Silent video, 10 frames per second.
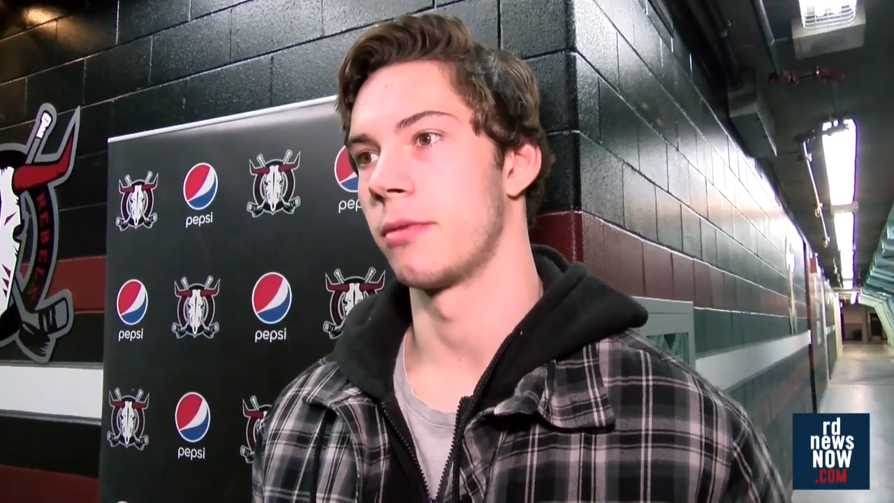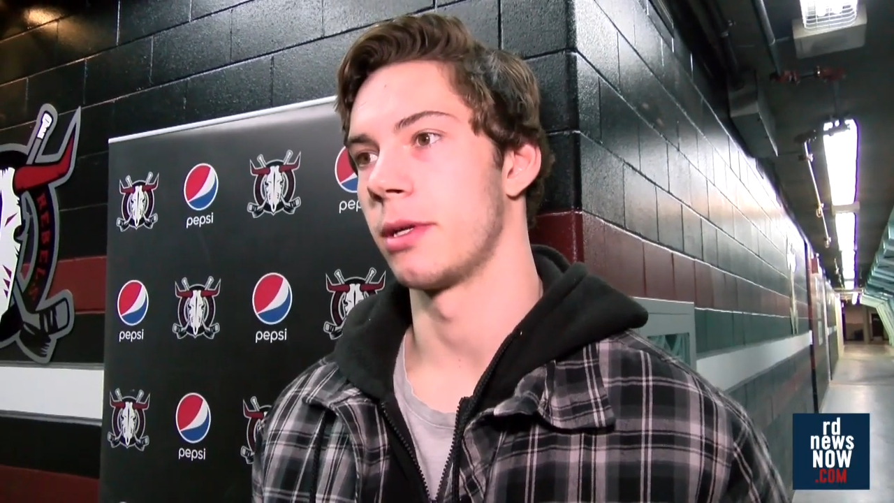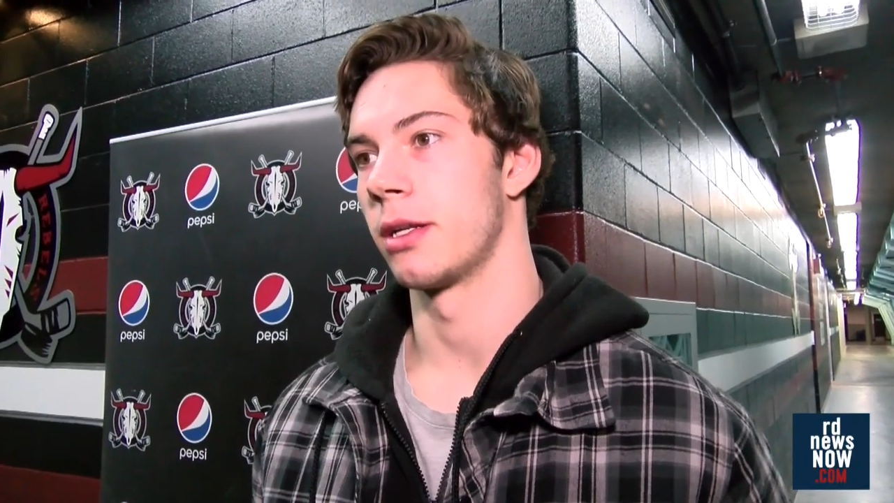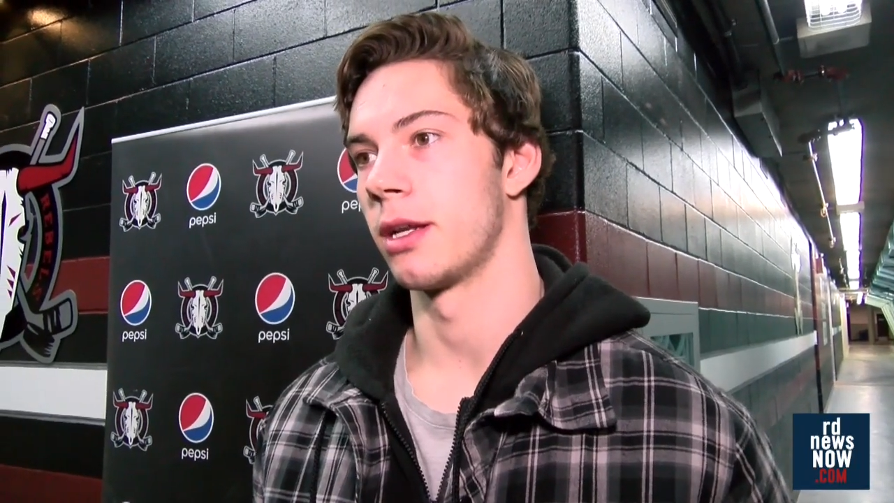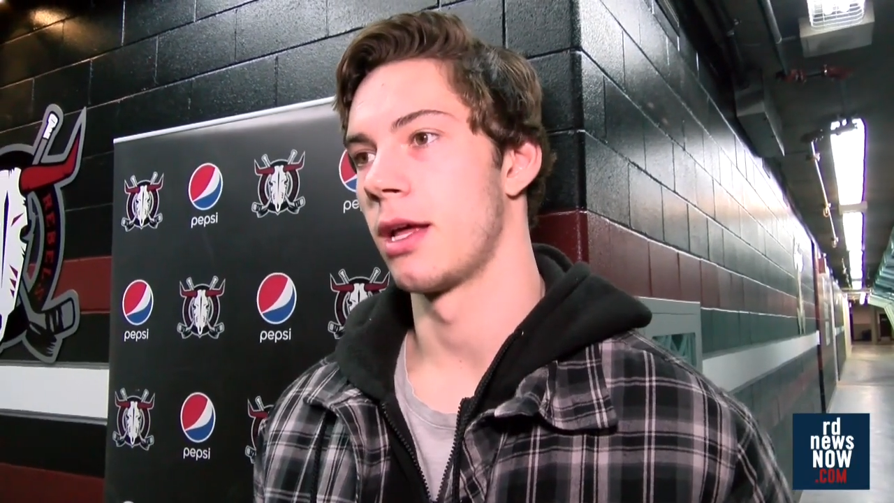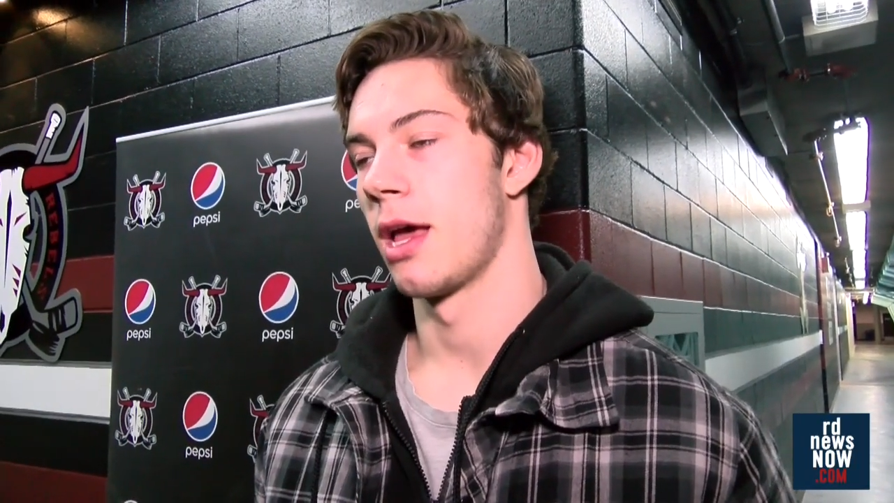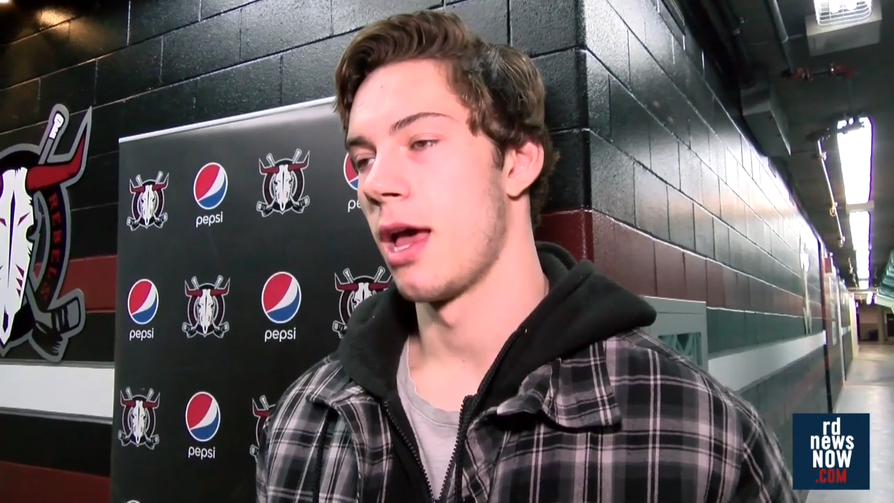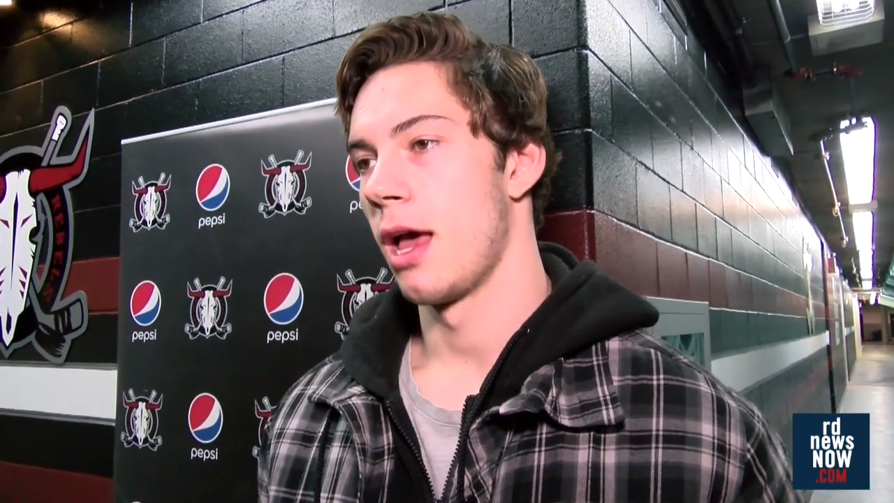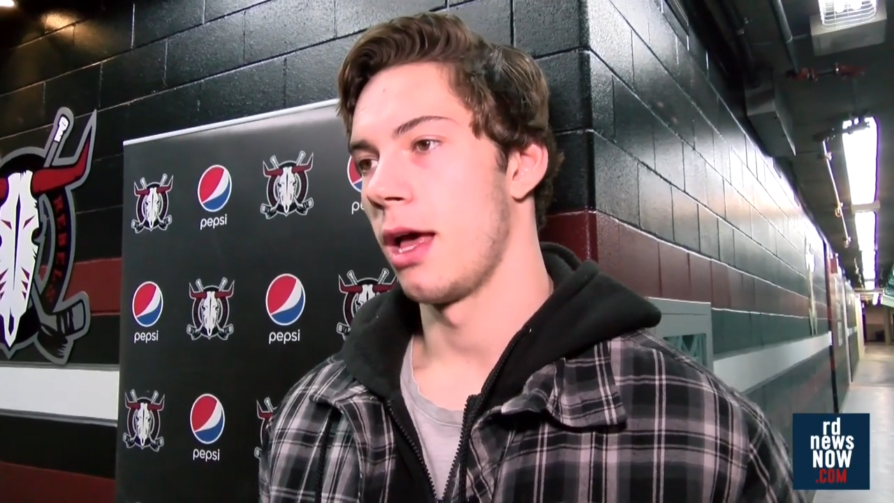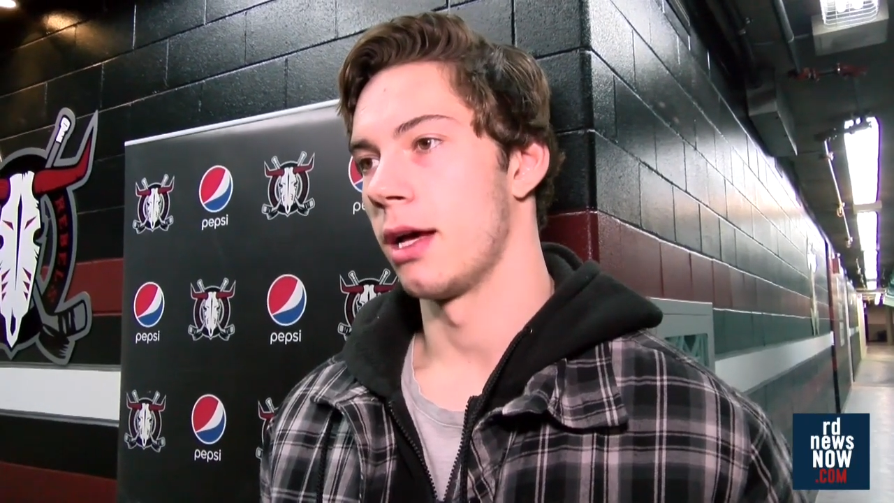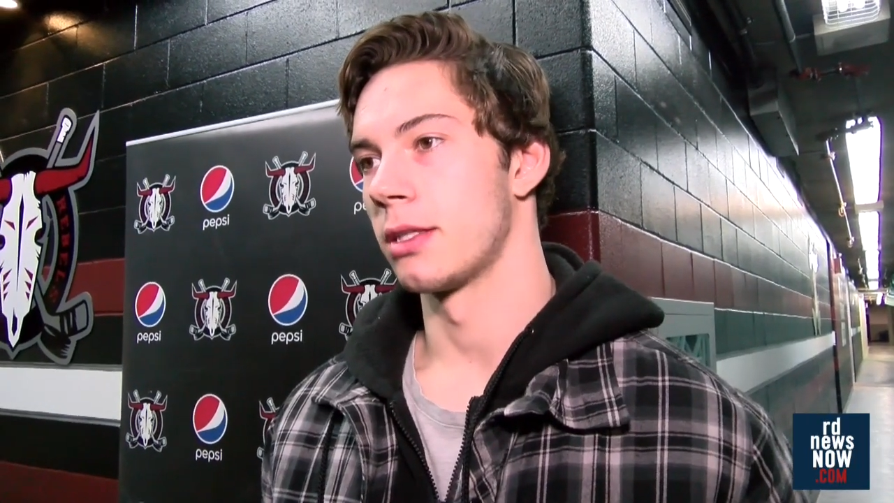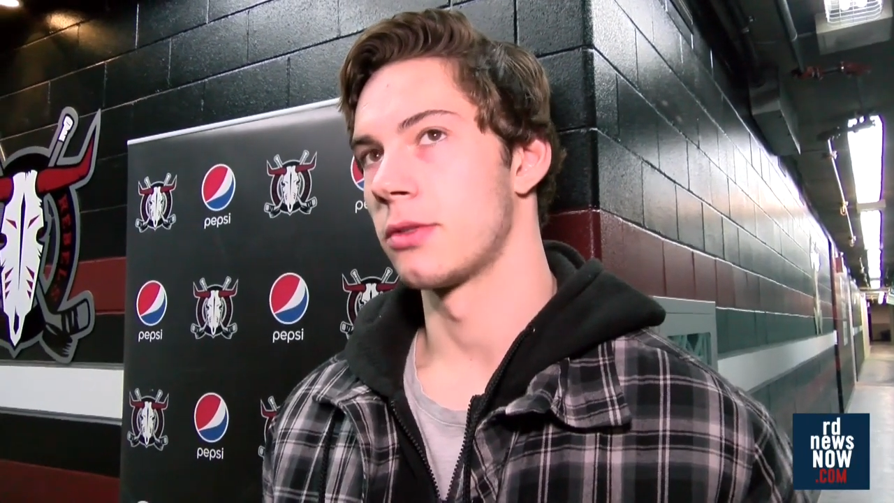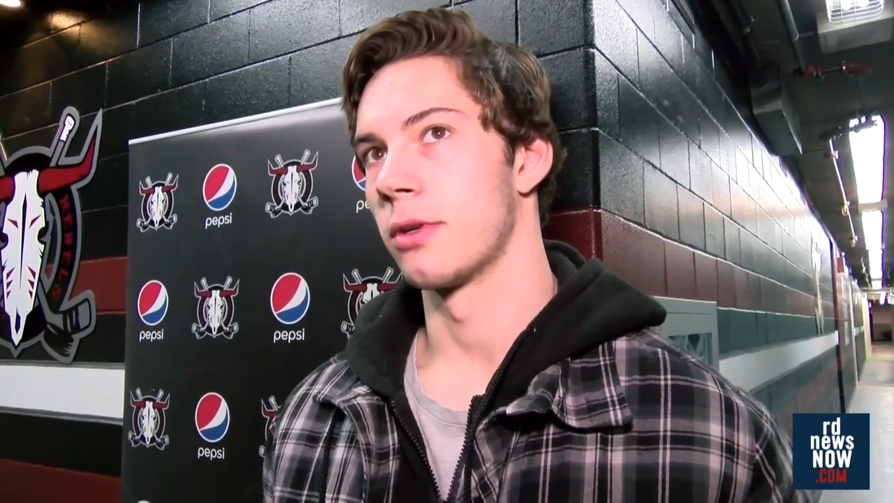I mean, that's